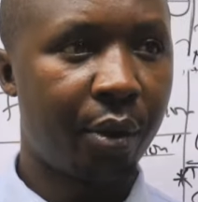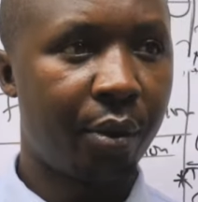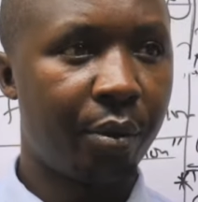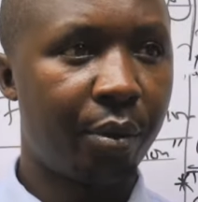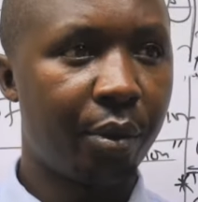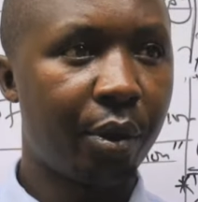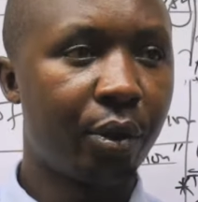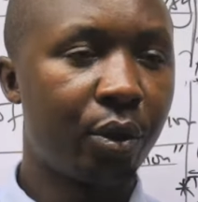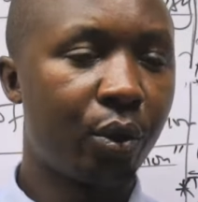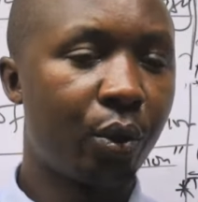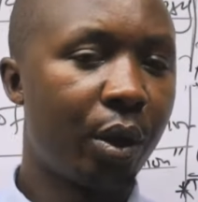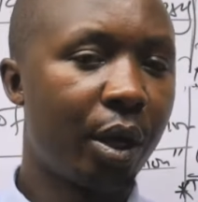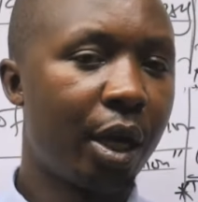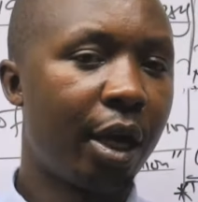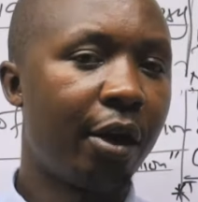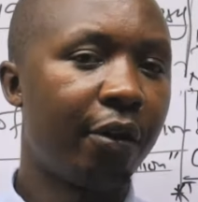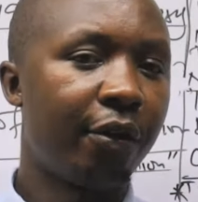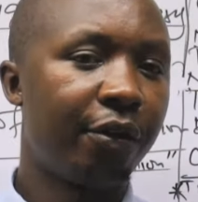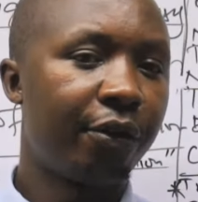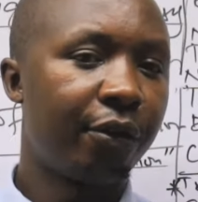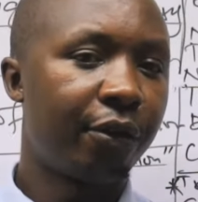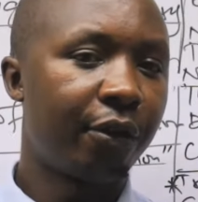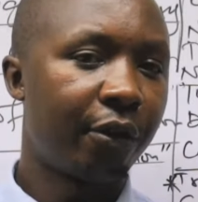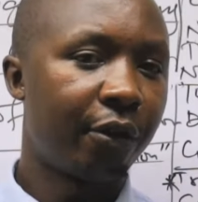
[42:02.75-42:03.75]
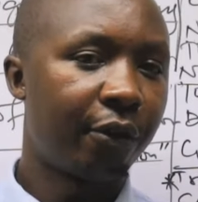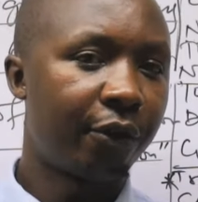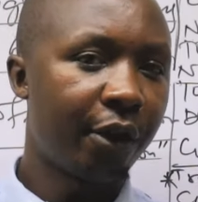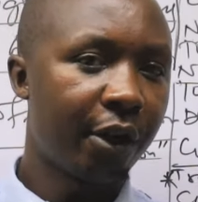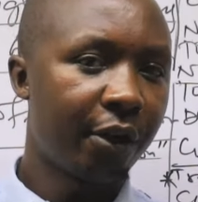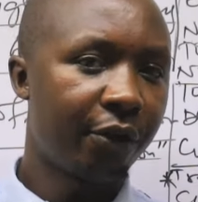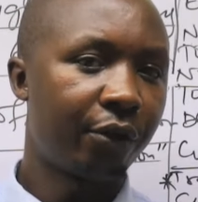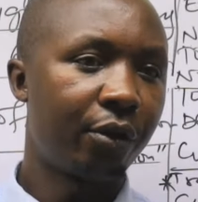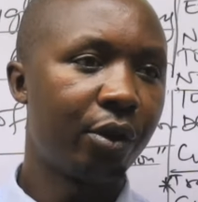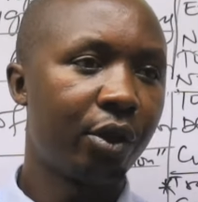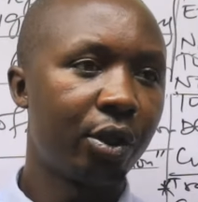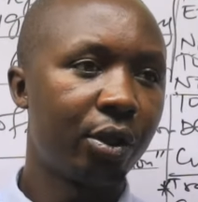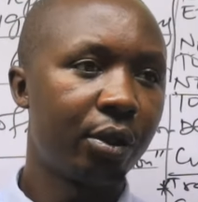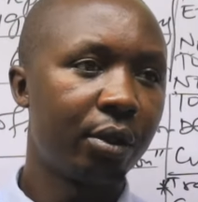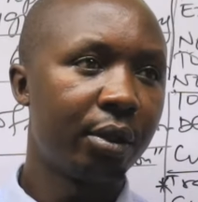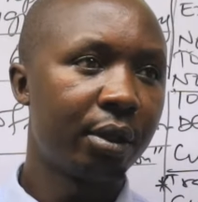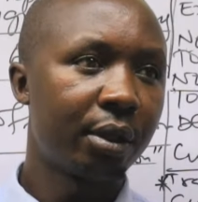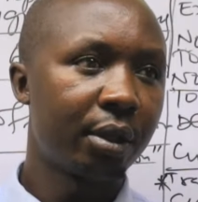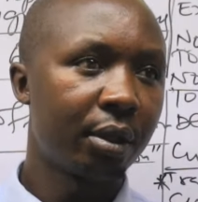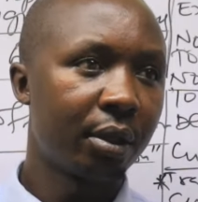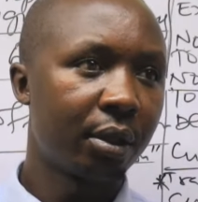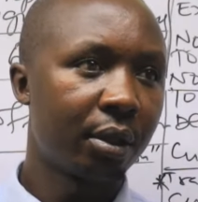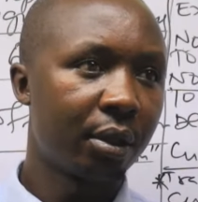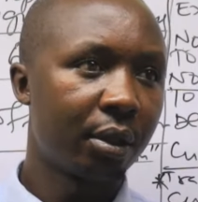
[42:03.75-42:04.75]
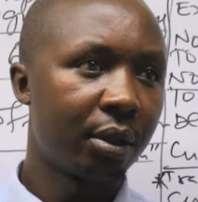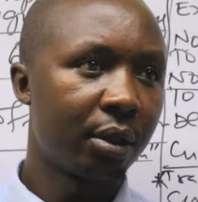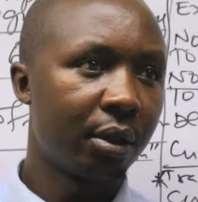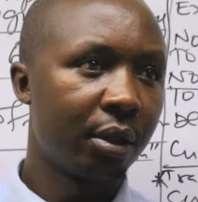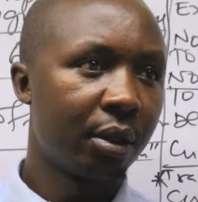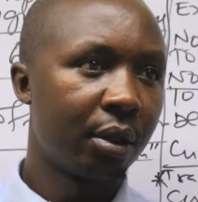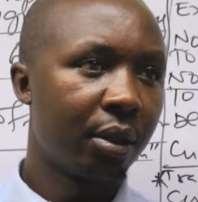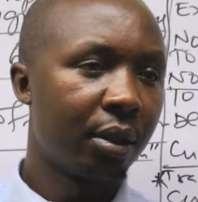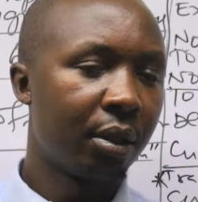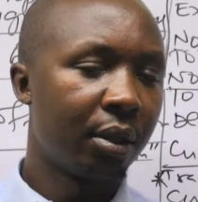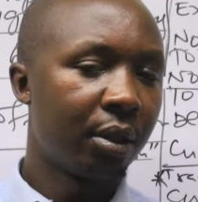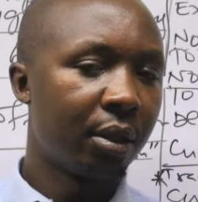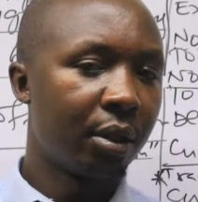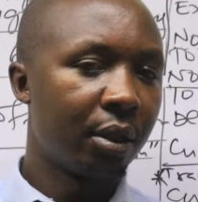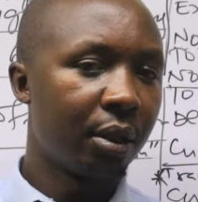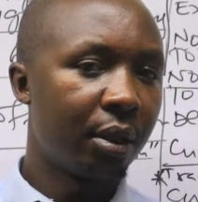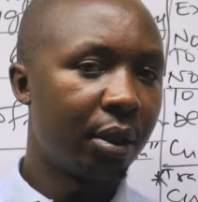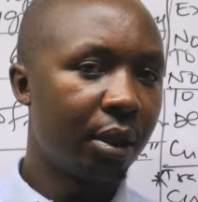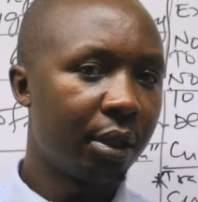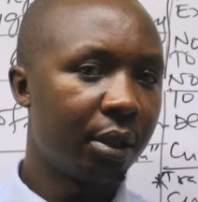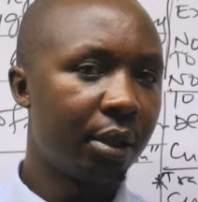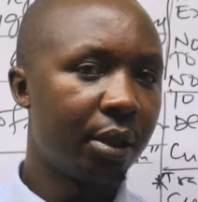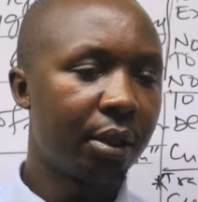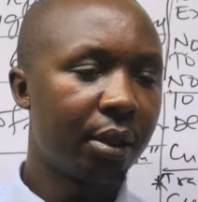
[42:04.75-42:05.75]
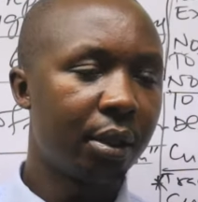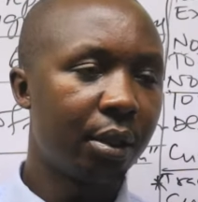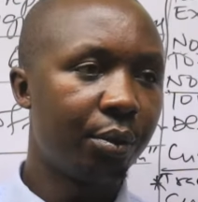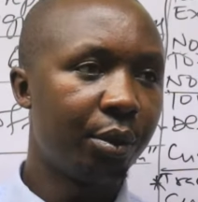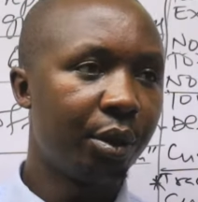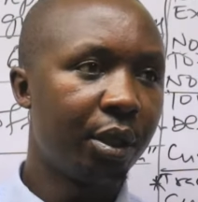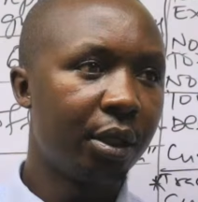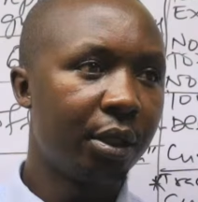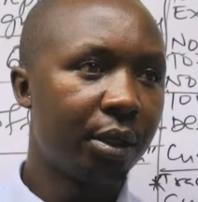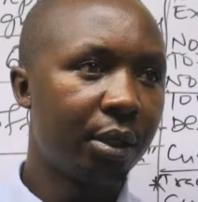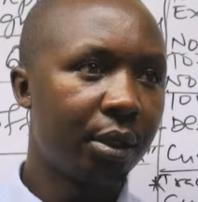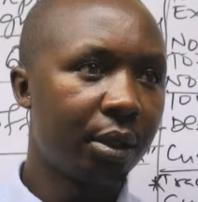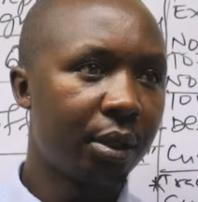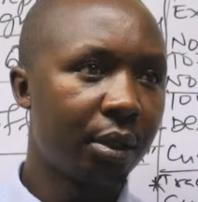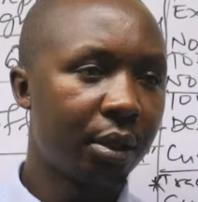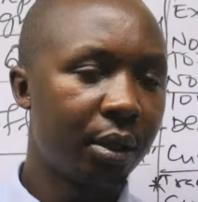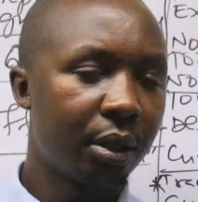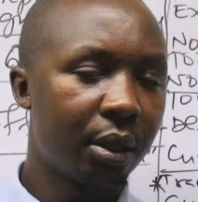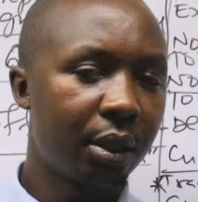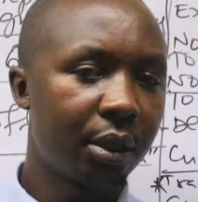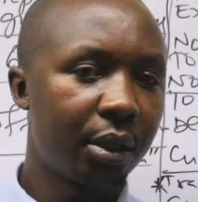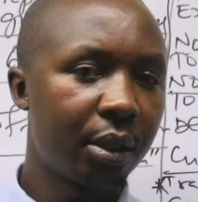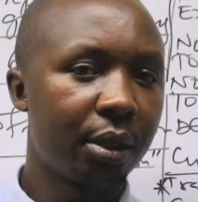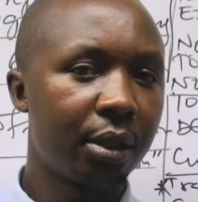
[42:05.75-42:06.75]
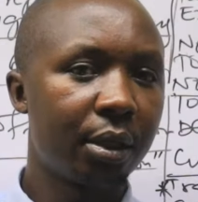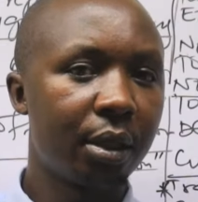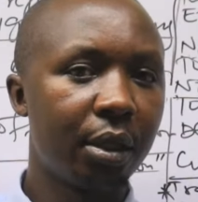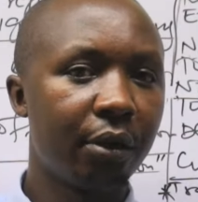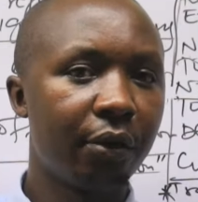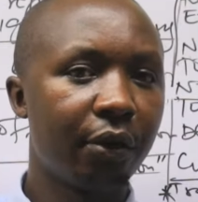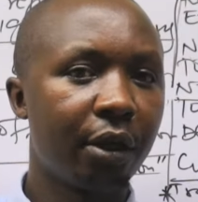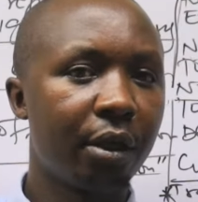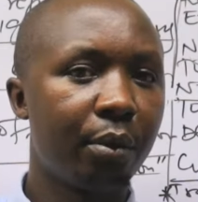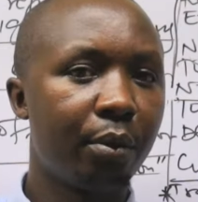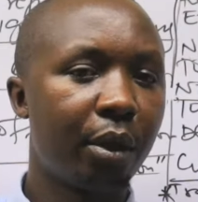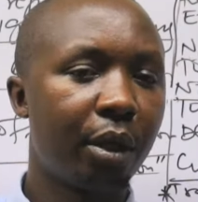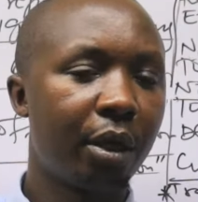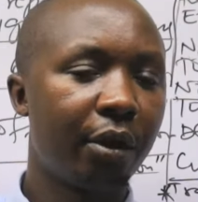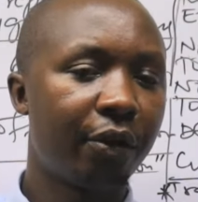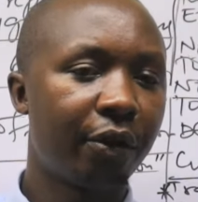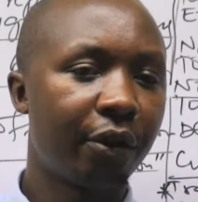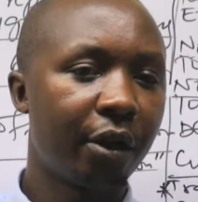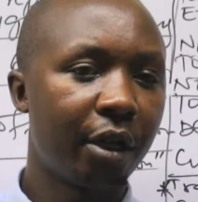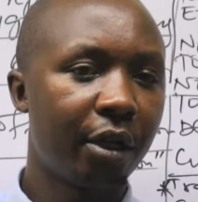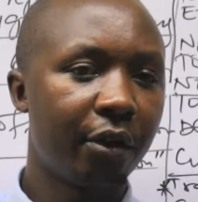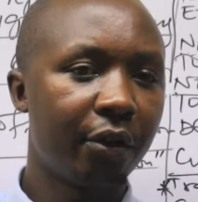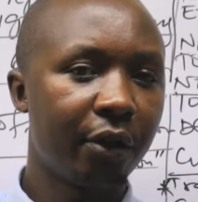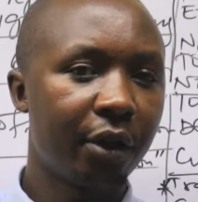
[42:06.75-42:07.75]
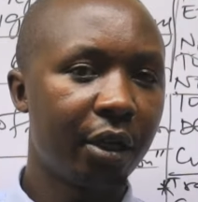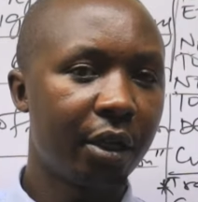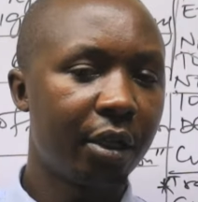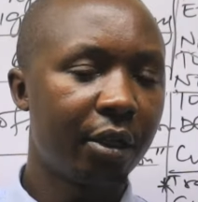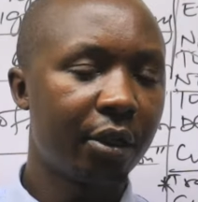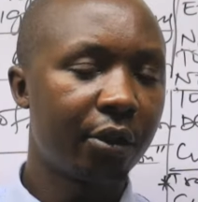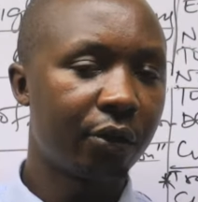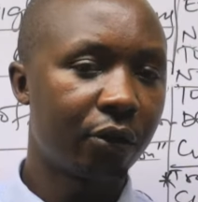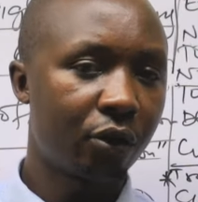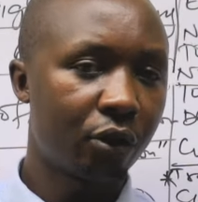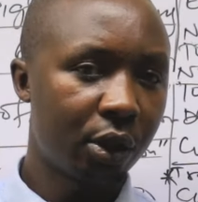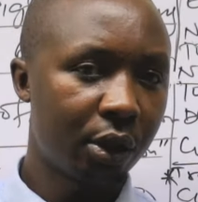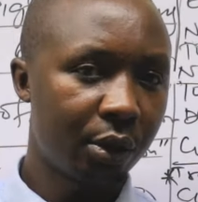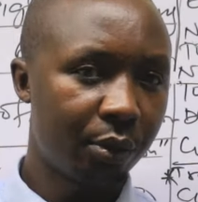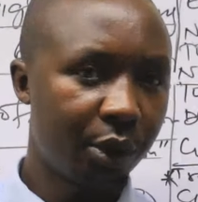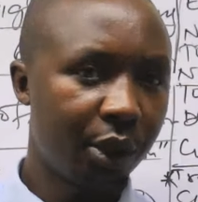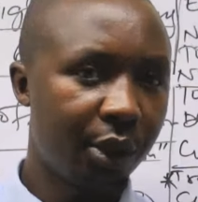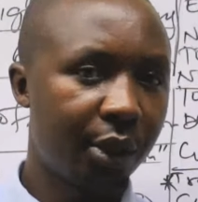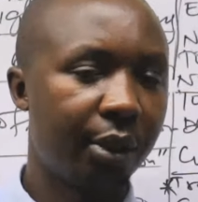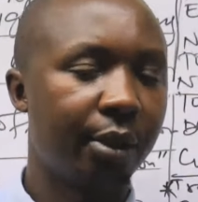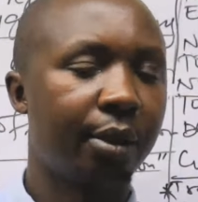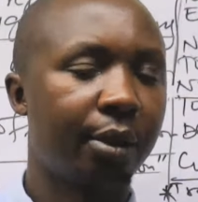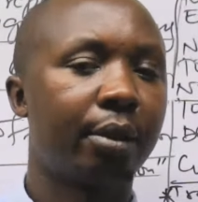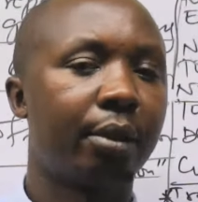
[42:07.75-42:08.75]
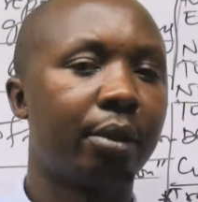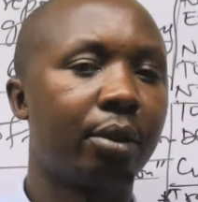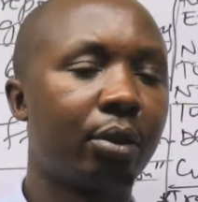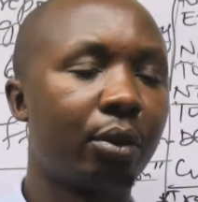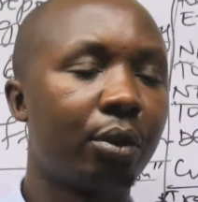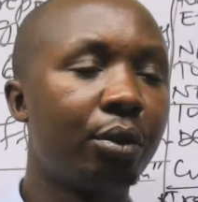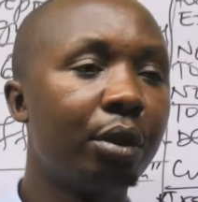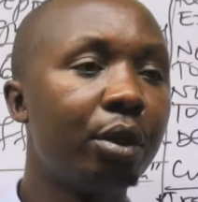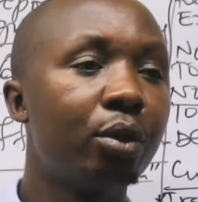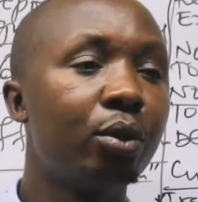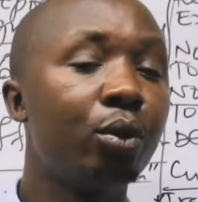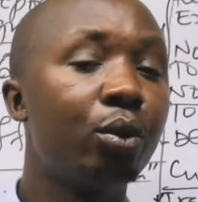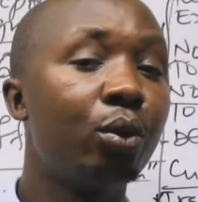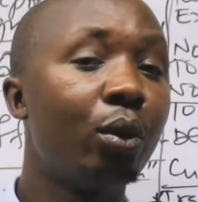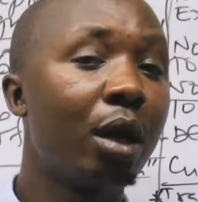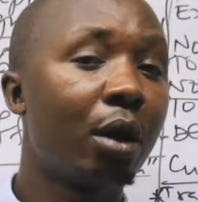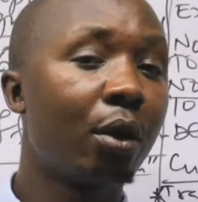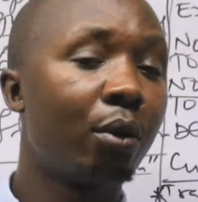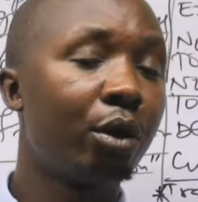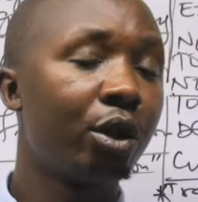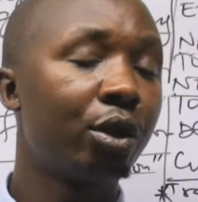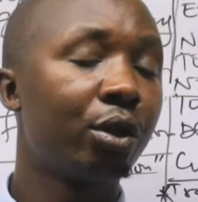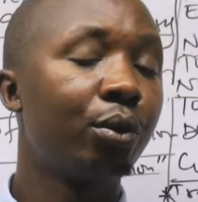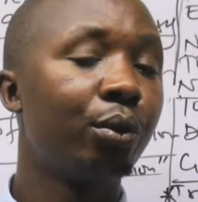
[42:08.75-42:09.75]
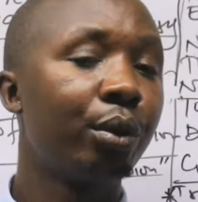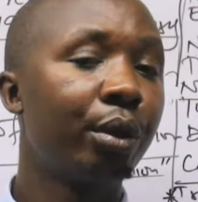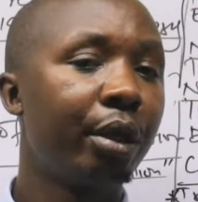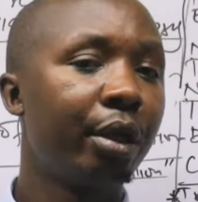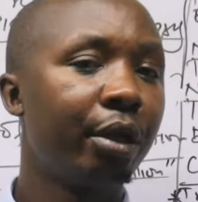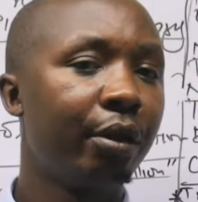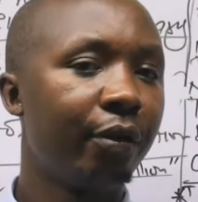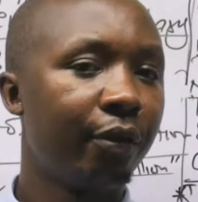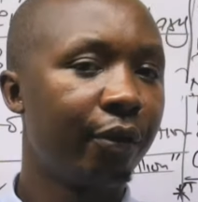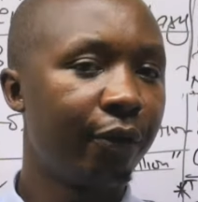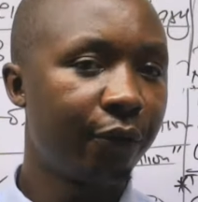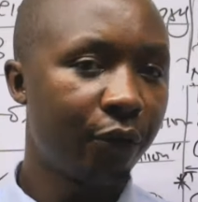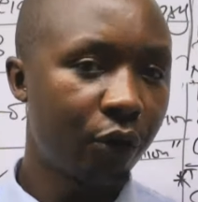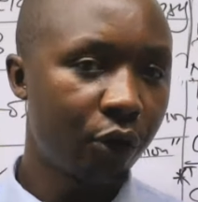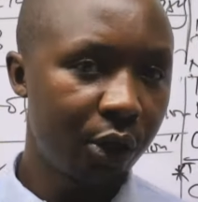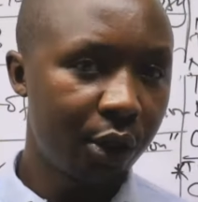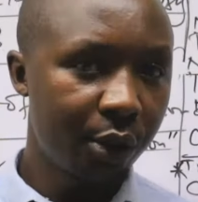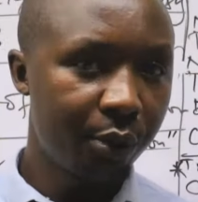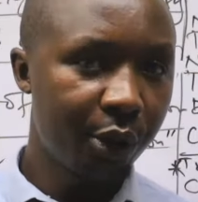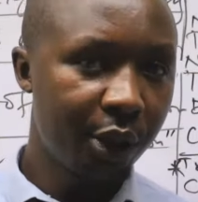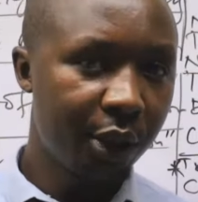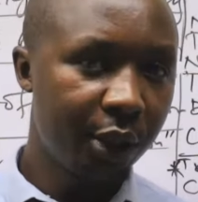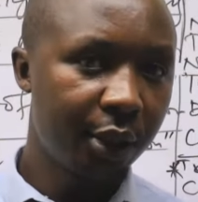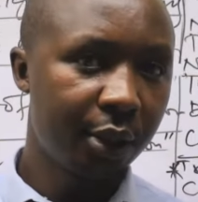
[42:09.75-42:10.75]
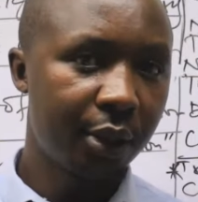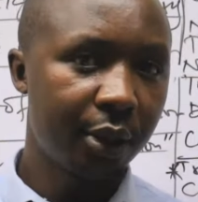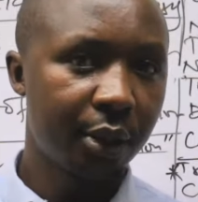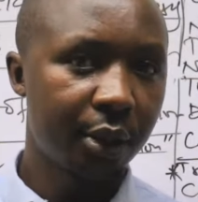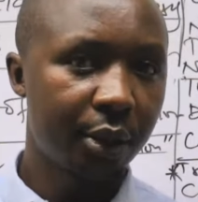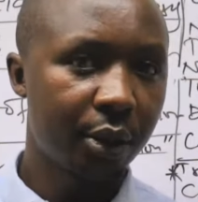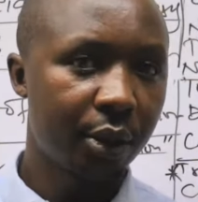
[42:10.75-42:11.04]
Because we have 5 questions, 360 minutes. 360 divided by 5, that is 40 minutes. So you need to do a question within 40 minutes.